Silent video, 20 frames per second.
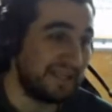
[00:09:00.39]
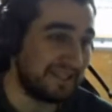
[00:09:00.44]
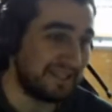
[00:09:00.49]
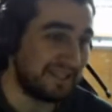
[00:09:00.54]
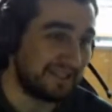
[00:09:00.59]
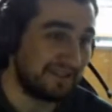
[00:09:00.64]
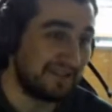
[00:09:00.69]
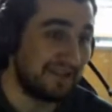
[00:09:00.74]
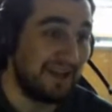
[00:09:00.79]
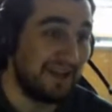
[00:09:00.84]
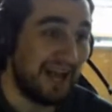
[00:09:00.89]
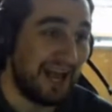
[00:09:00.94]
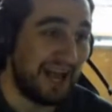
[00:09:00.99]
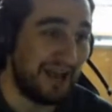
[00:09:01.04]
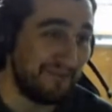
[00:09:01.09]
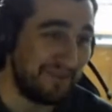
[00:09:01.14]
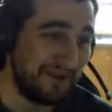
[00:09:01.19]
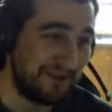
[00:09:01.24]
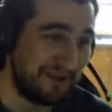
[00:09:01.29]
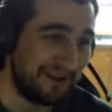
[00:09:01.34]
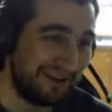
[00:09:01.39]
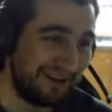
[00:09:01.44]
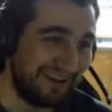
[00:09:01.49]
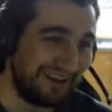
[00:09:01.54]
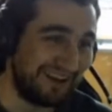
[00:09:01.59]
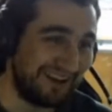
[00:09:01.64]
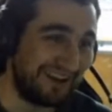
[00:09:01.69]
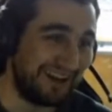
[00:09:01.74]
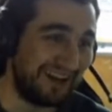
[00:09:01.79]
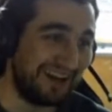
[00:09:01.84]
is I'm
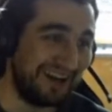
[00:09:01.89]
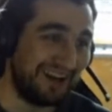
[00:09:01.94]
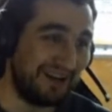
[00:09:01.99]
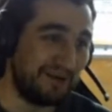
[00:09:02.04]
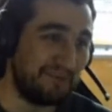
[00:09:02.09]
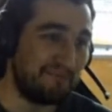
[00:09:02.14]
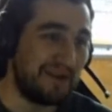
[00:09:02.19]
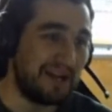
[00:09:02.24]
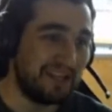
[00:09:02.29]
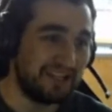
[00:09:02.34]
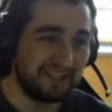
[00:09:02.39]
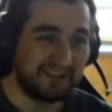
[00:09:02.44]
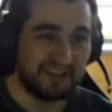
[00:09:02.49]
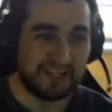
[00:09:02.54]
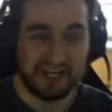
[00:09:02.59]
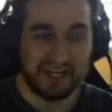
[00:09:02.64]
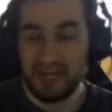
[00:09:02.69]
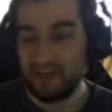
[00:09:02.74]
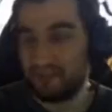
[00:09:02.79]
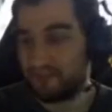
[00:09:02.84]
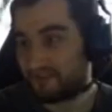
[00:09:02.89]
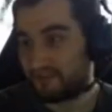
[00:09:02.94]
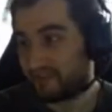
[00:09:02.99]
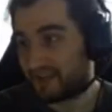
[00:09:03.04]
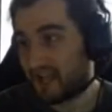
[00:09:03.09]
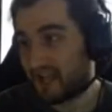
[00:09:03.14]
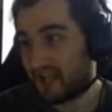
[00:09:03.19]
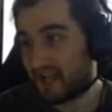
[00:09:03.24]
a Magic the